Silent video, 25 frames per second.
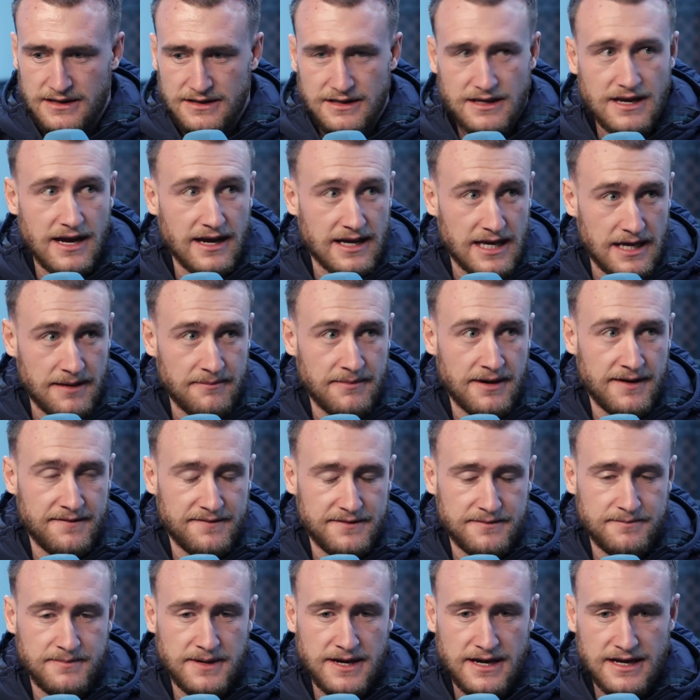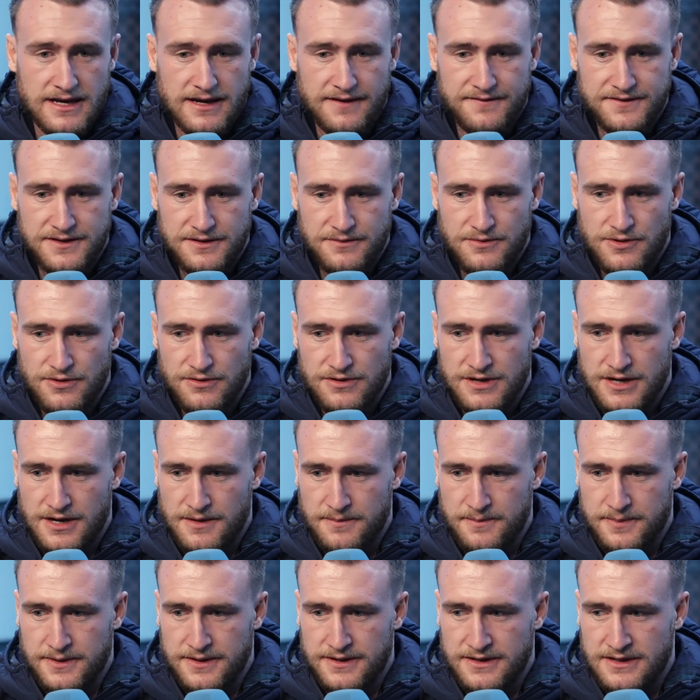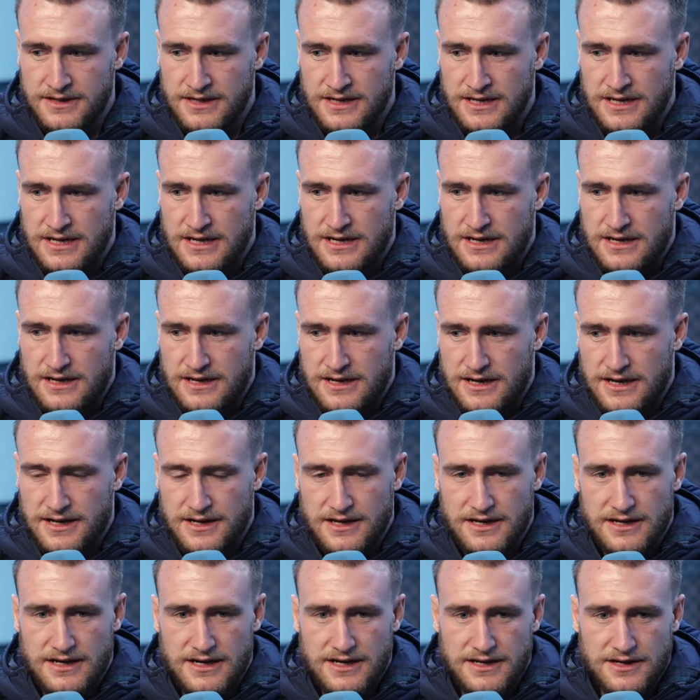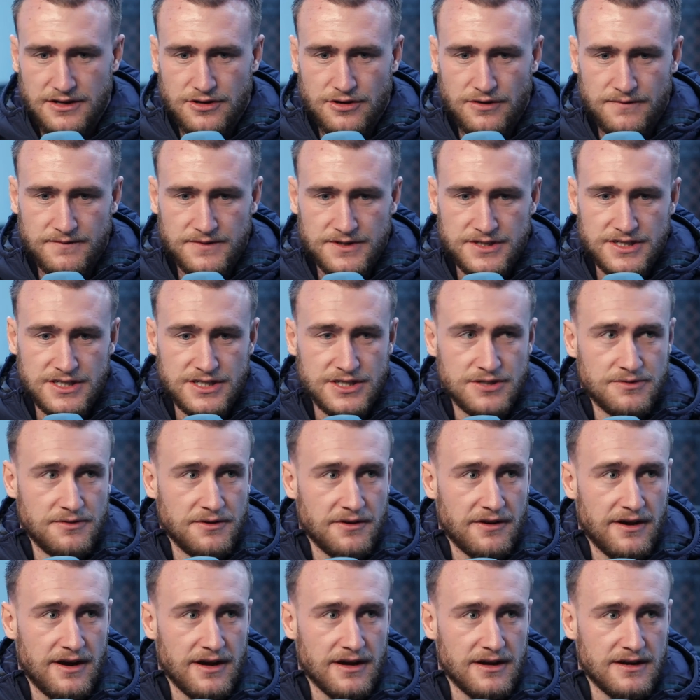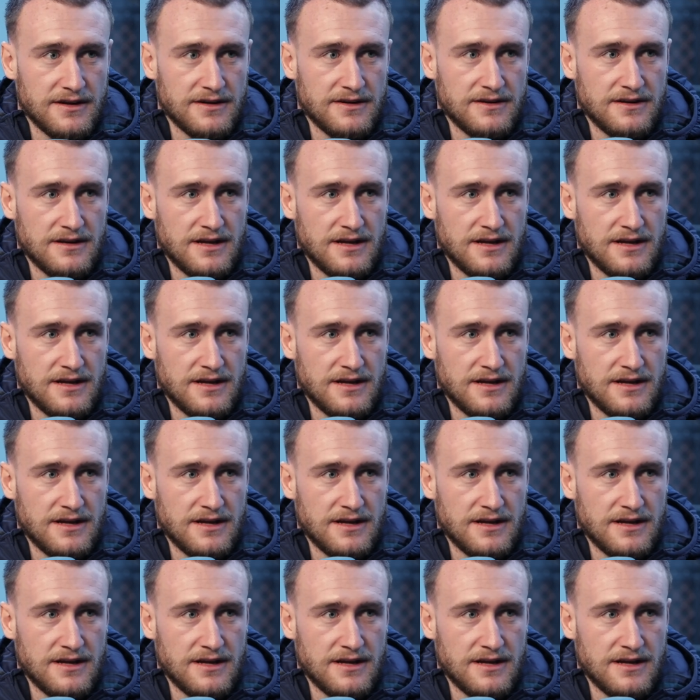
Yeah, I came back after the World Cup and had a conversation with Gregor.